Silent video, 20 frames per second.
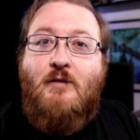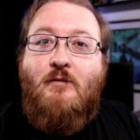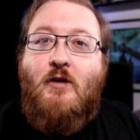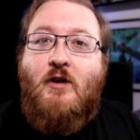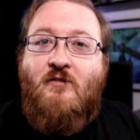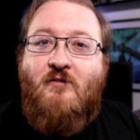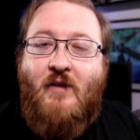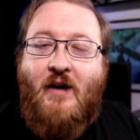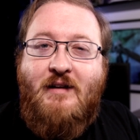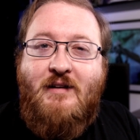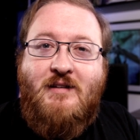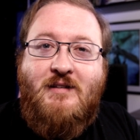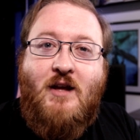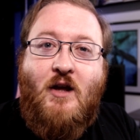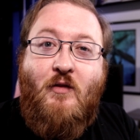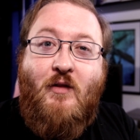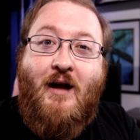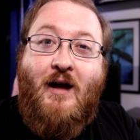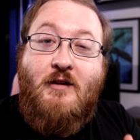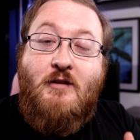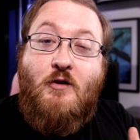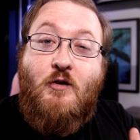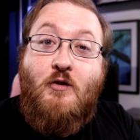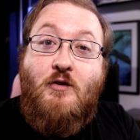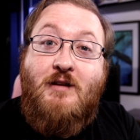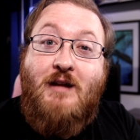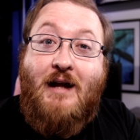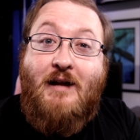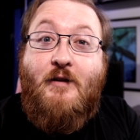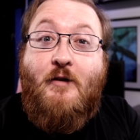if you can find a scout that has good
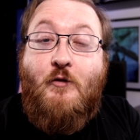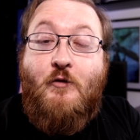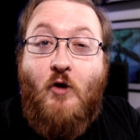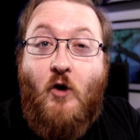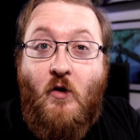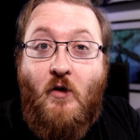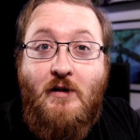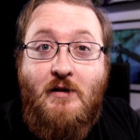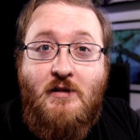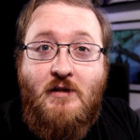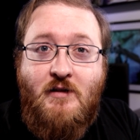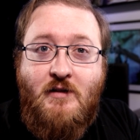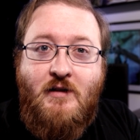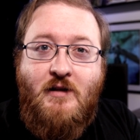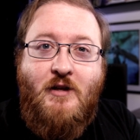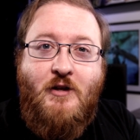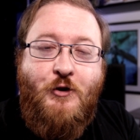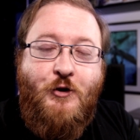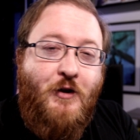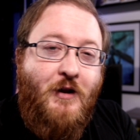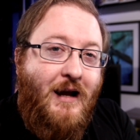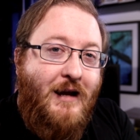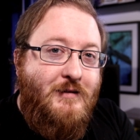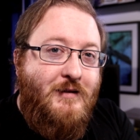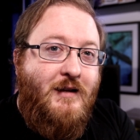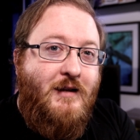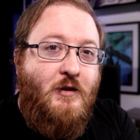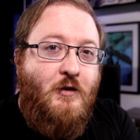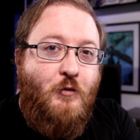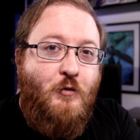tactical knowledge. You can
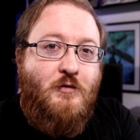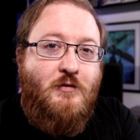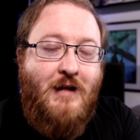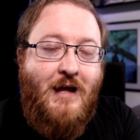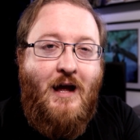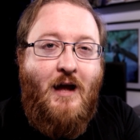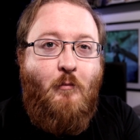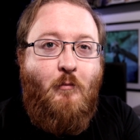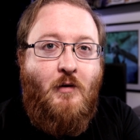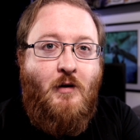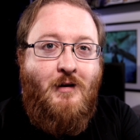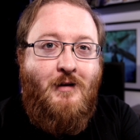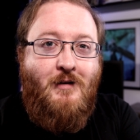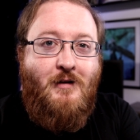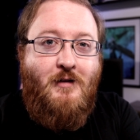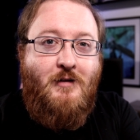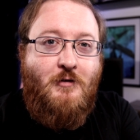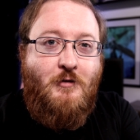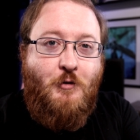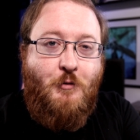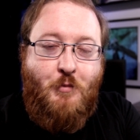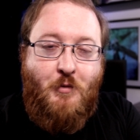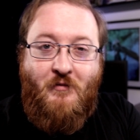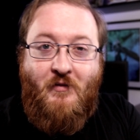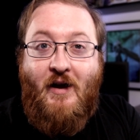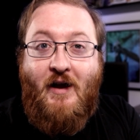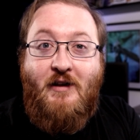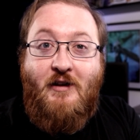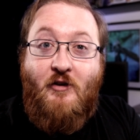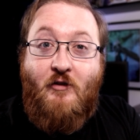actually use them to
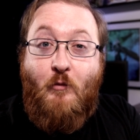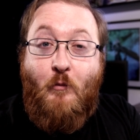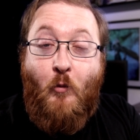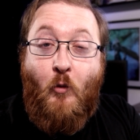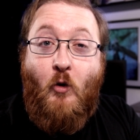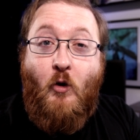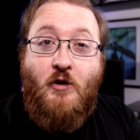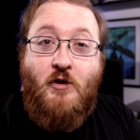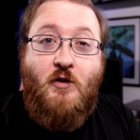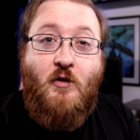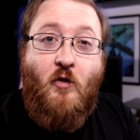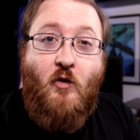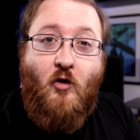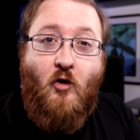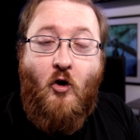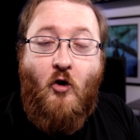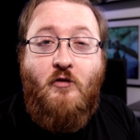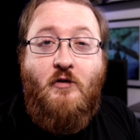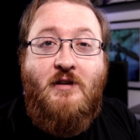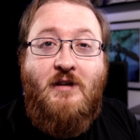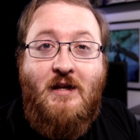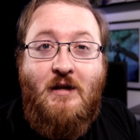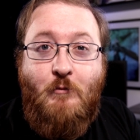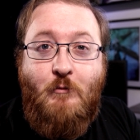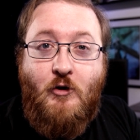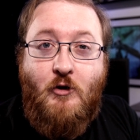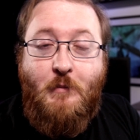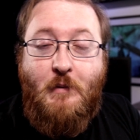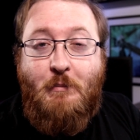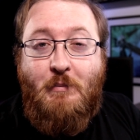provide a report on the team you're
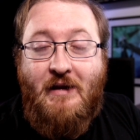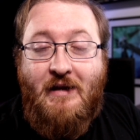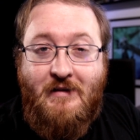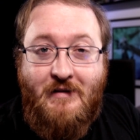going to be playing